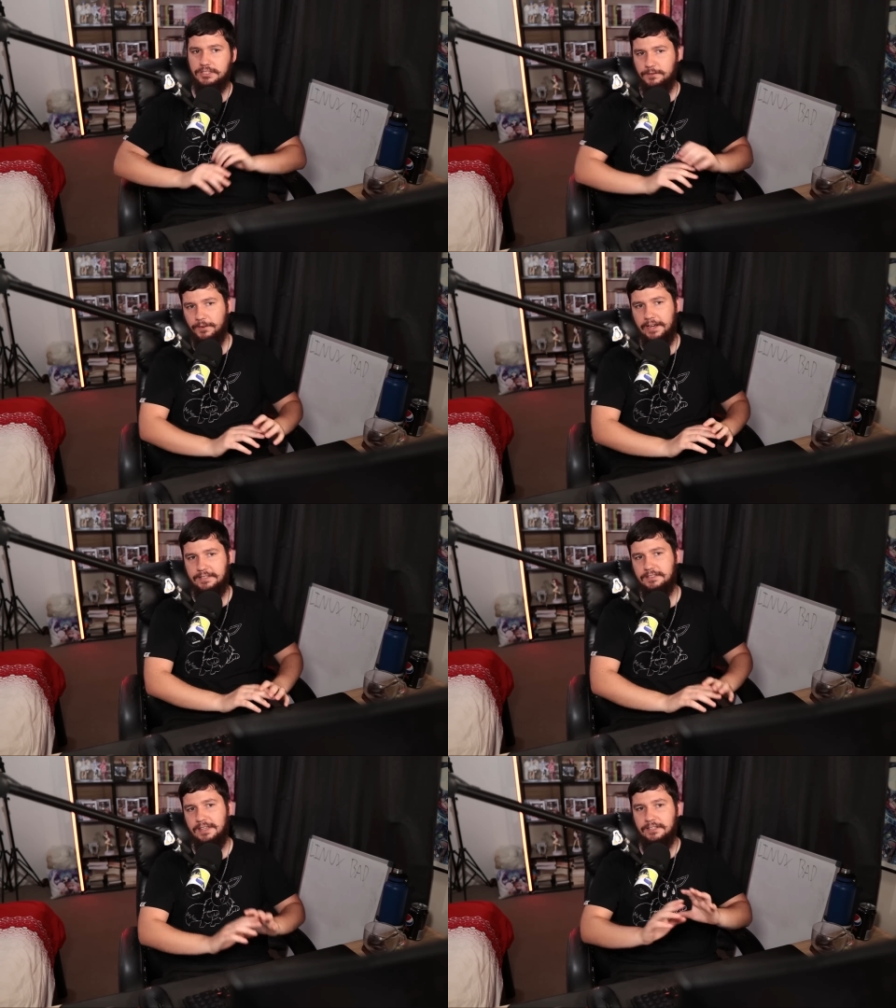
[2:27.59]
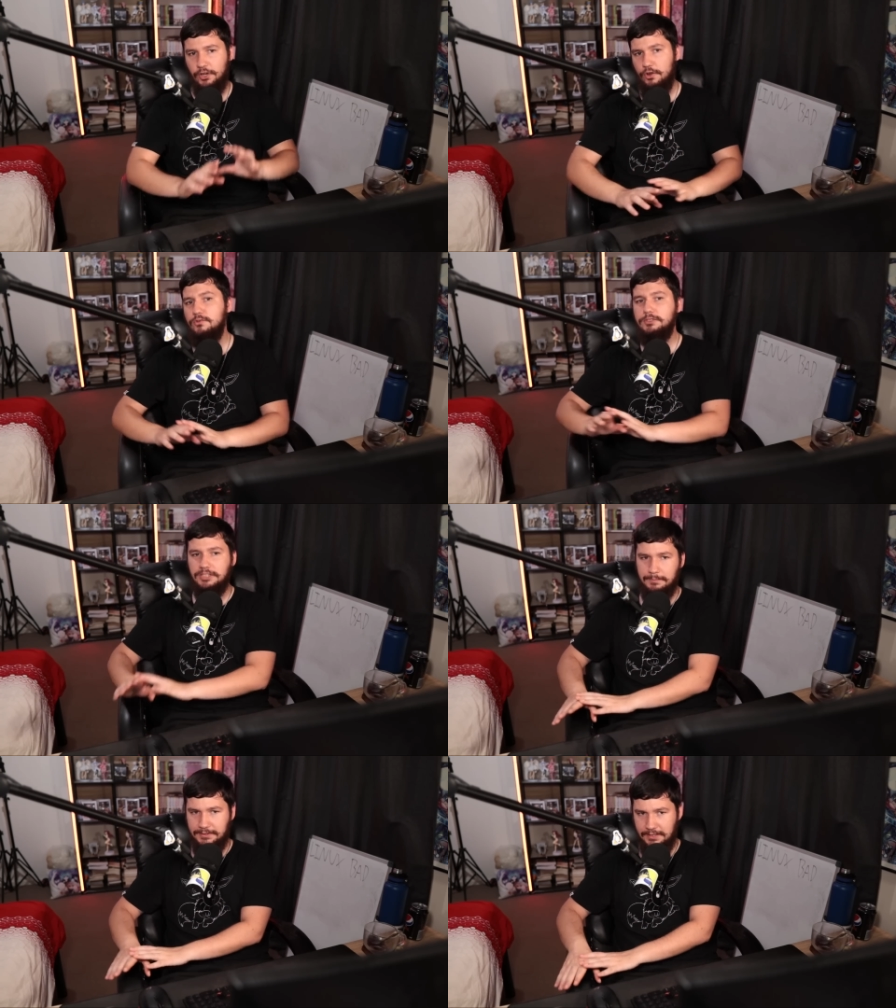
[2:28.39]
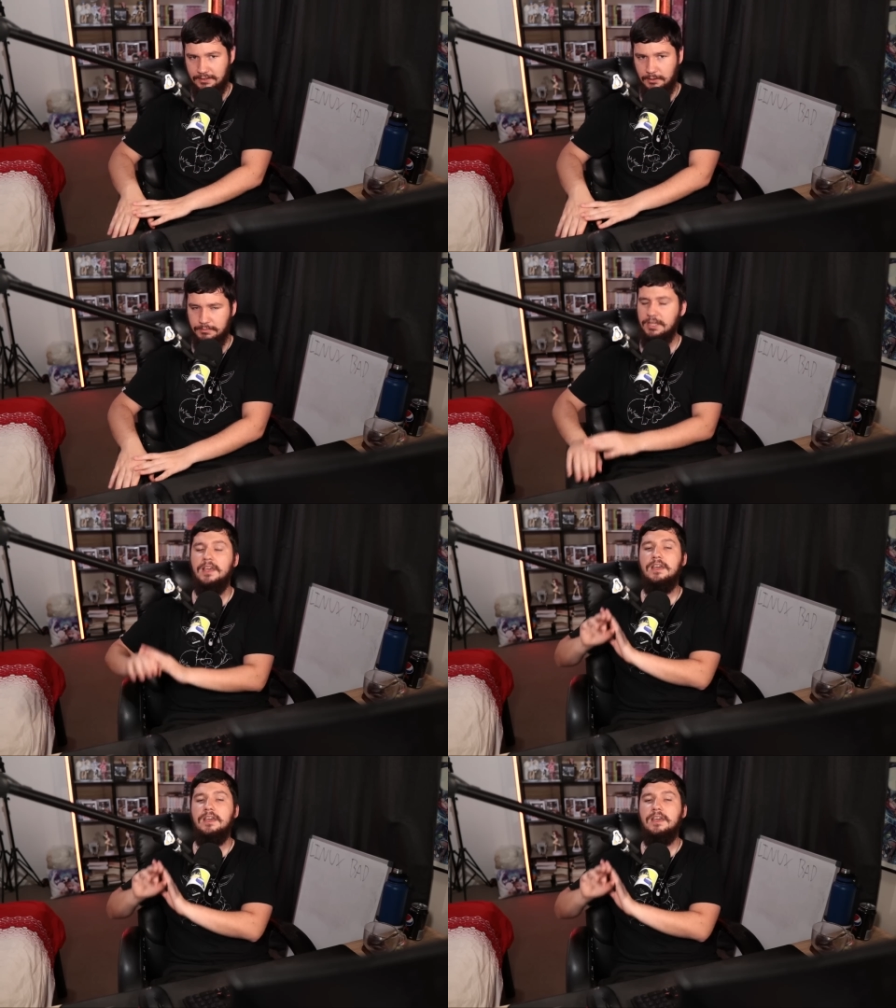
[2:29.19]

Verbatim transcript: devices and kernel subsystems,